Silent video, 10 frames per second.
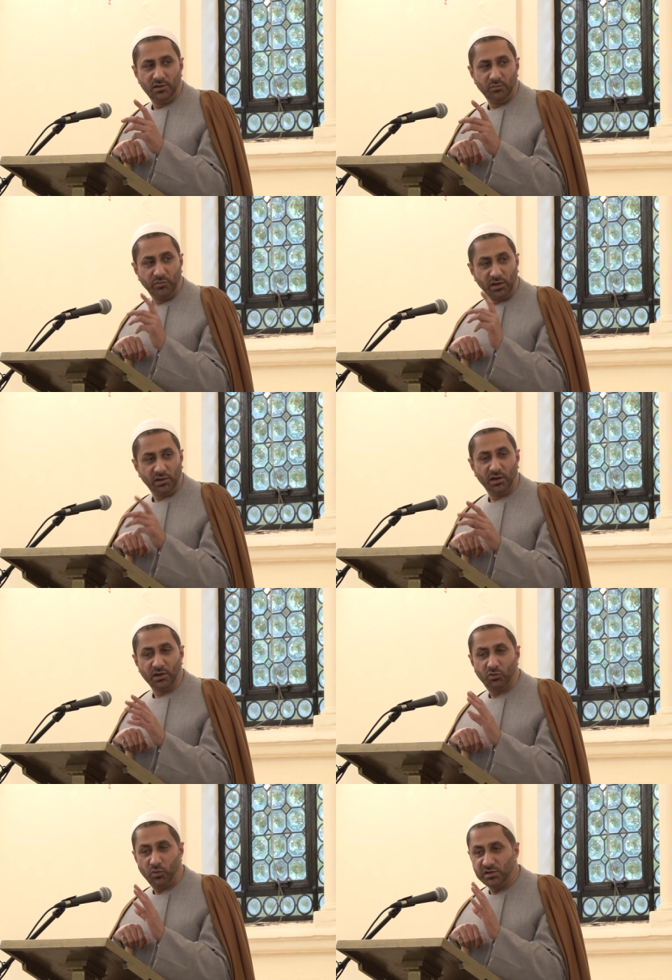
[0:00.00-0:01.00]
May
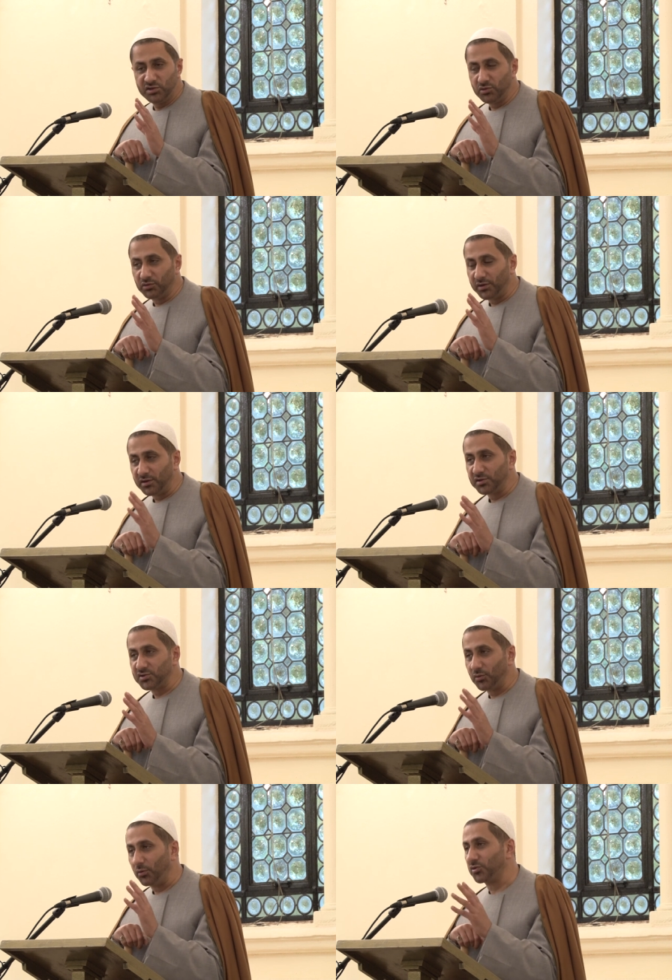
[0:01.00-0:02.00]
Allah quench your
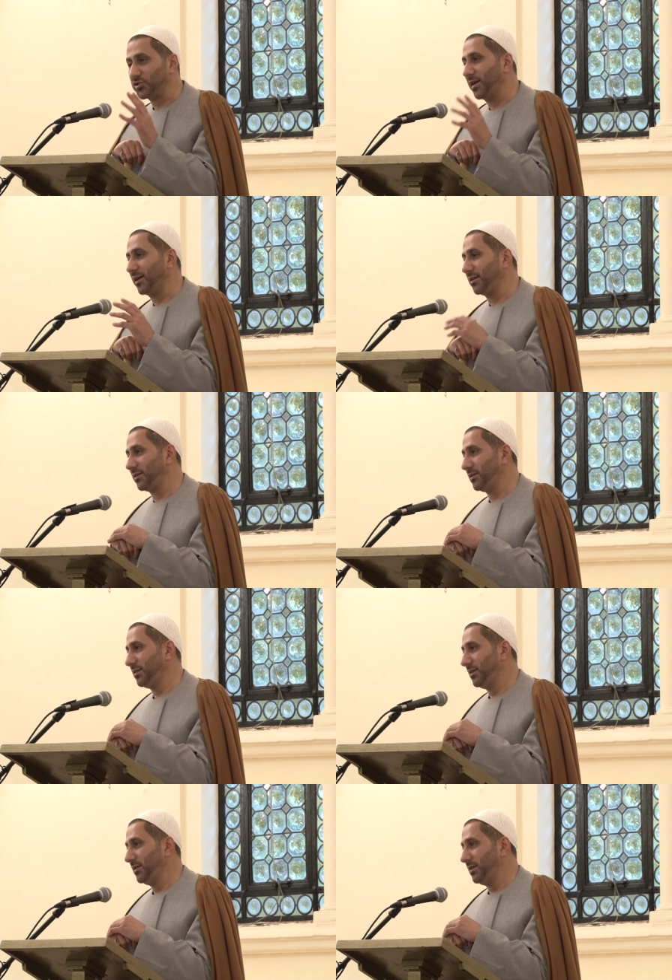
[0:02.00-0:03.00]
thirst, O child.
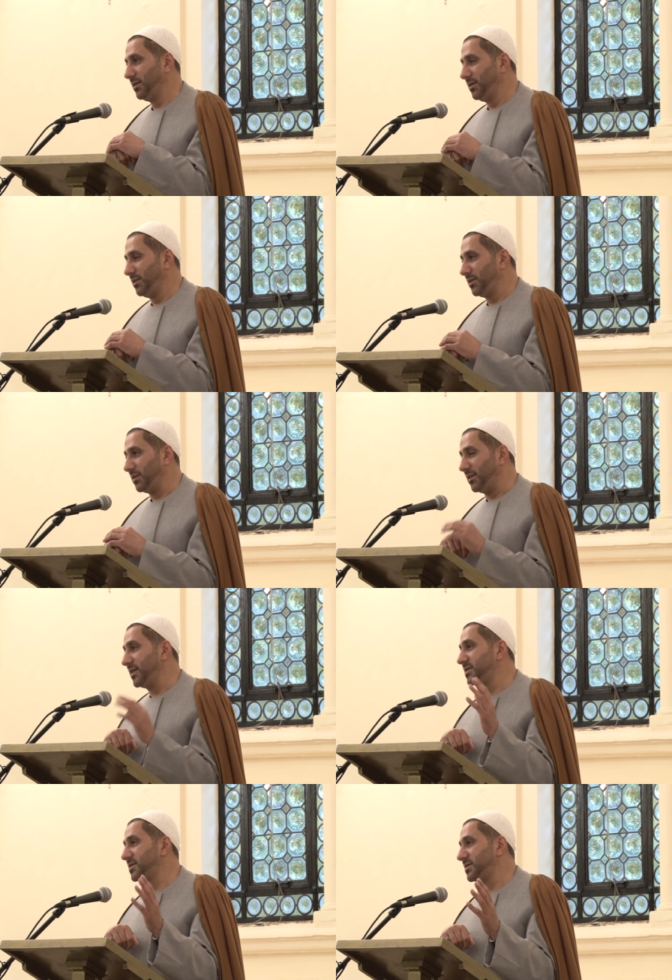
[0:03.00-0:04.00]

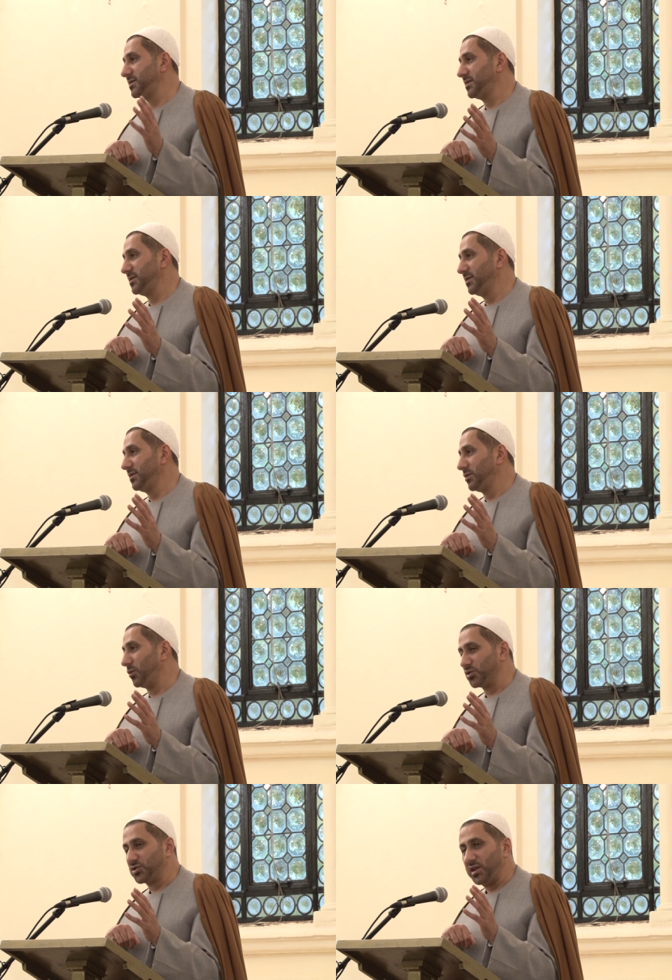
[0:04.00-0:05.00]
This
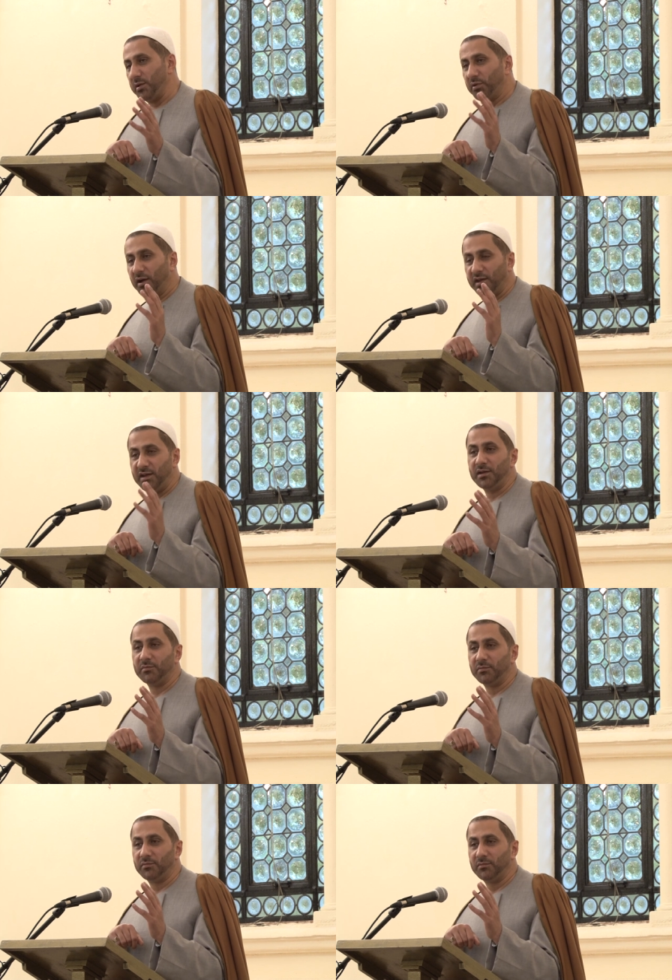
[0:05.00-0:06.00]
was the
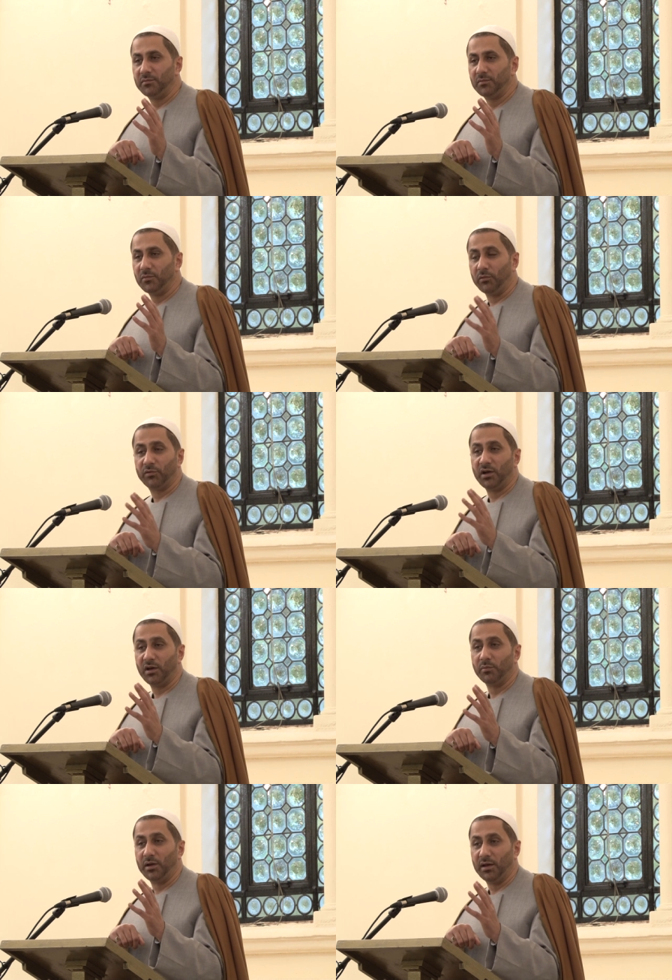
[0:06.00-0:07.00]
Ibrahim of
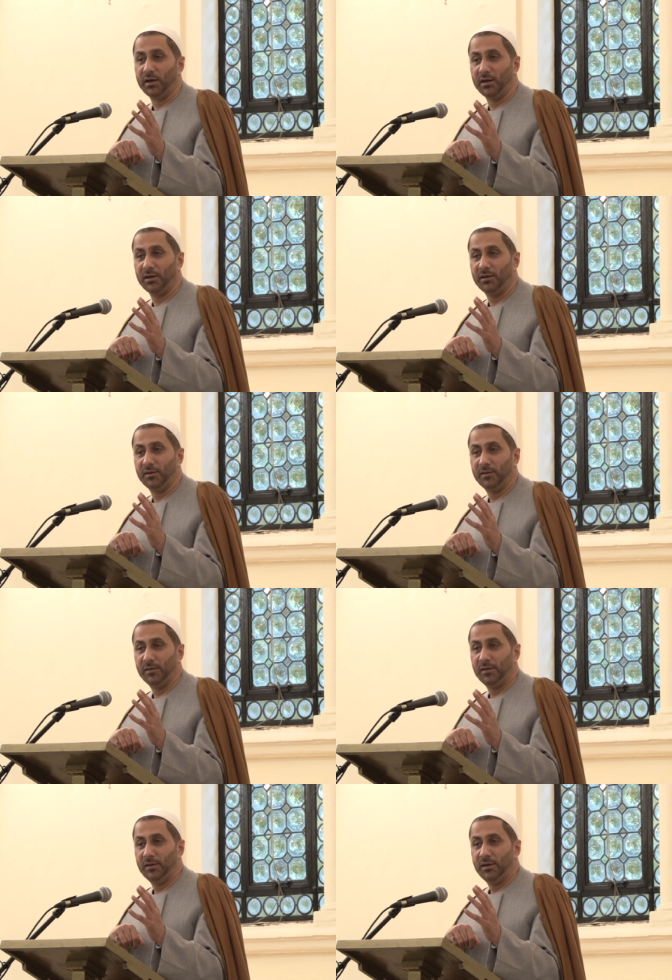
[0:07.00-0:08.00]
Karbala,
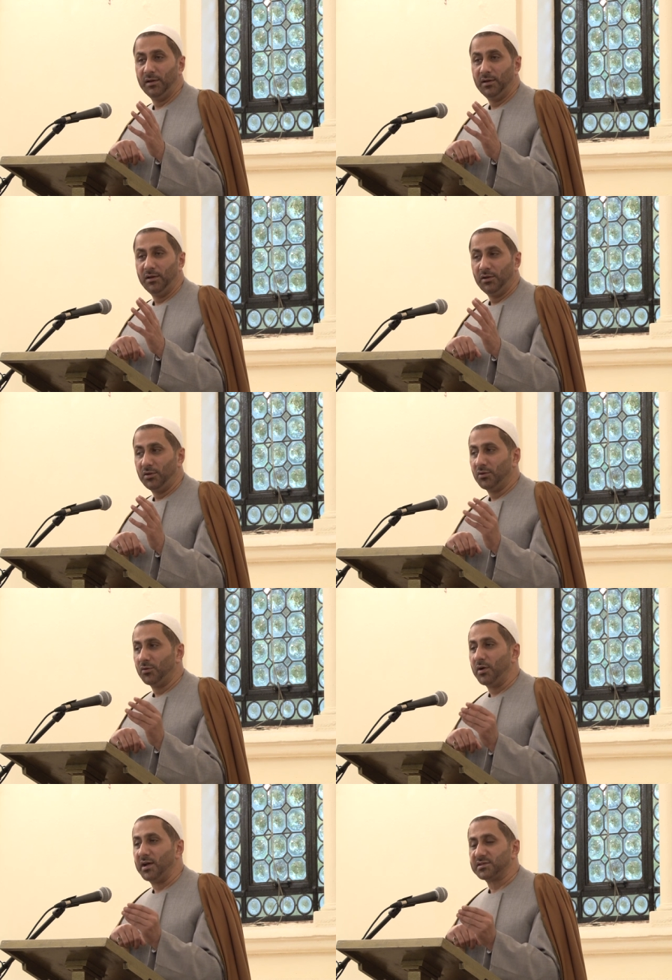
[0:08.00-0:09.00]

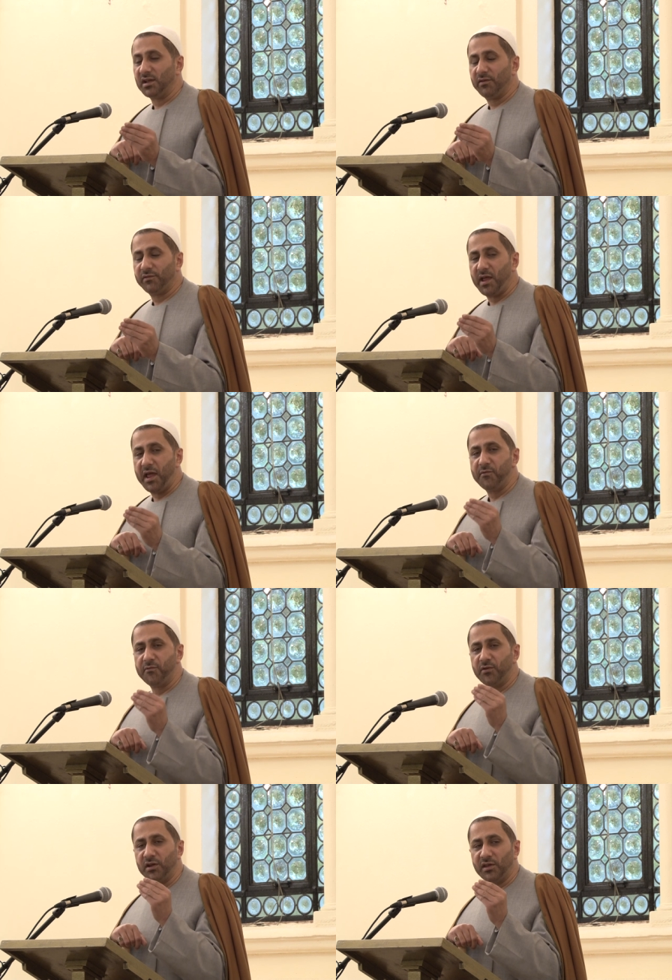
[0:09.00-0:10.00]
who has left
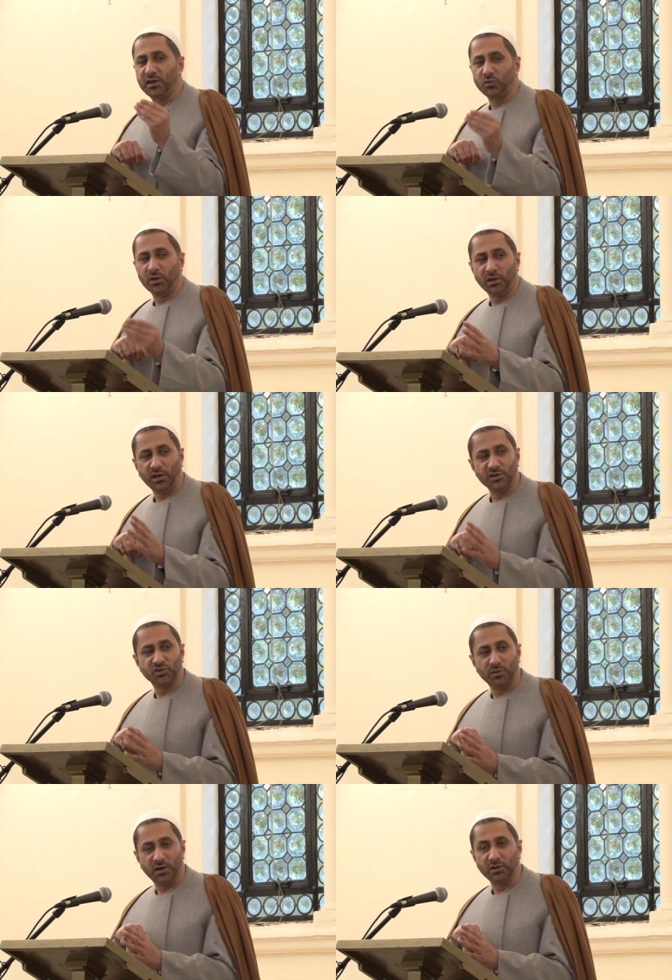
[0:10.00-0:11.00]
everything to Allah
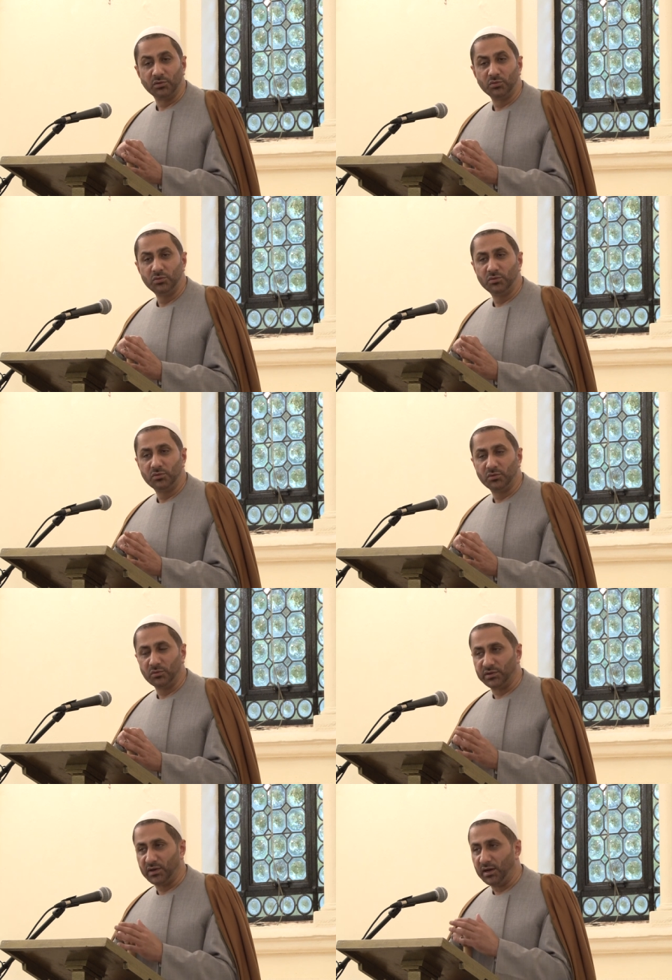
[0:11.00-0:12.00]
subhanahu
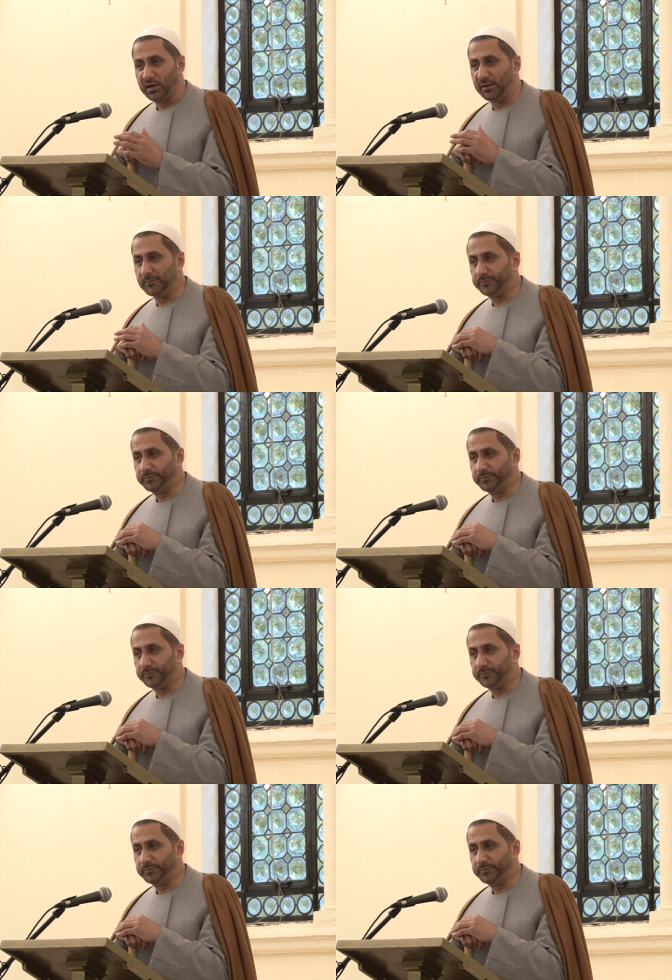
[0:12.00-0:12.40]
wa ta'ala.